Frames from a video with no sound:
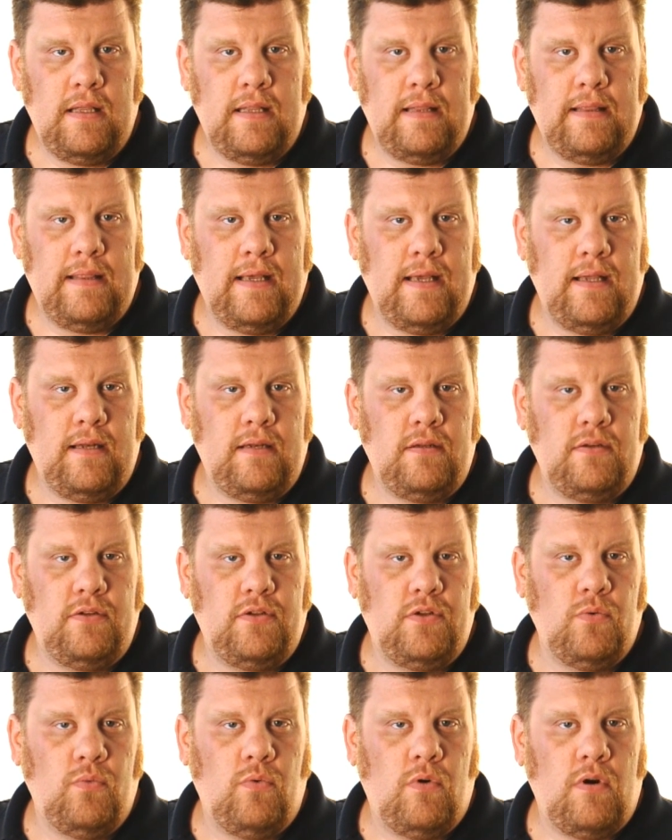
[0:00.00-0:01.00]
then
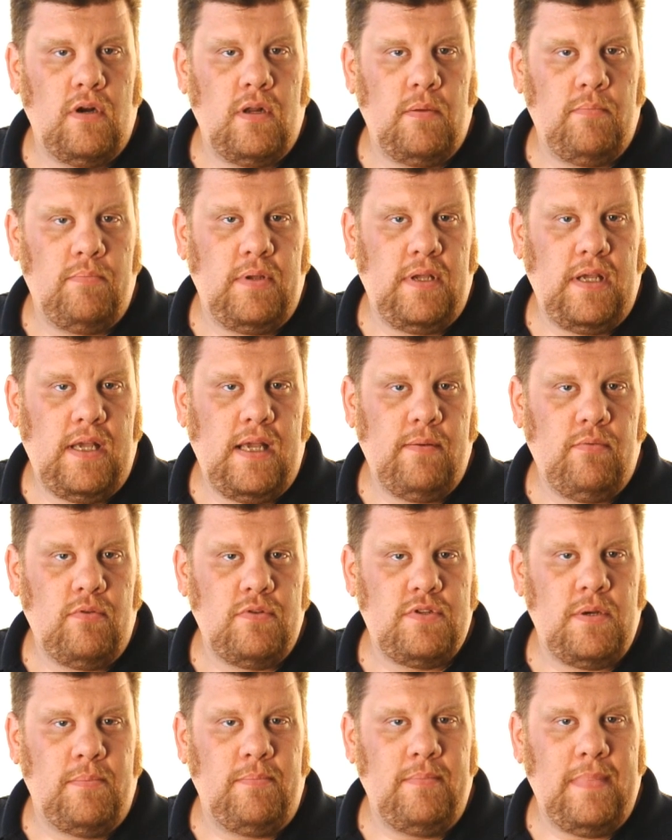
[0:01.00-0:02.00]
you want to be
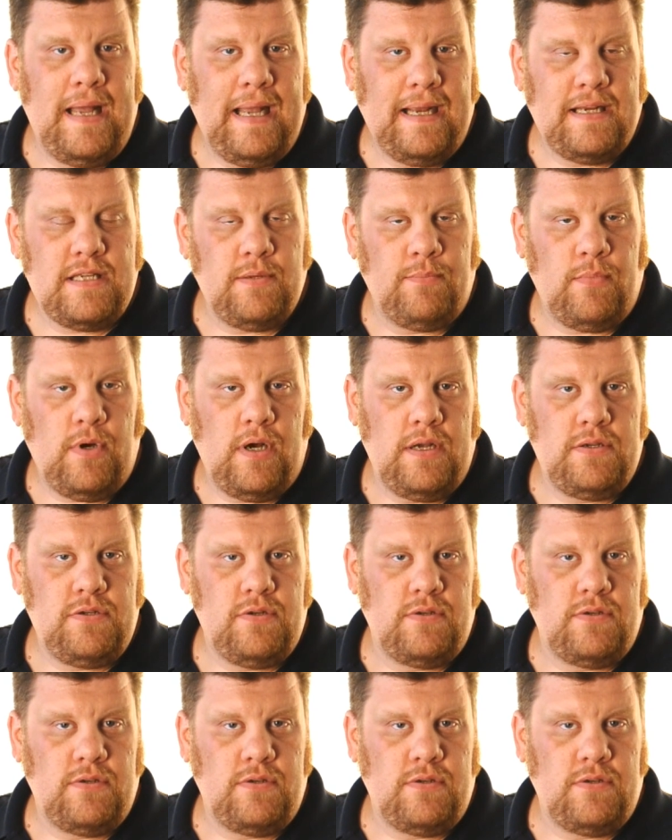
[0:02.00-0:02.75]
able to maximize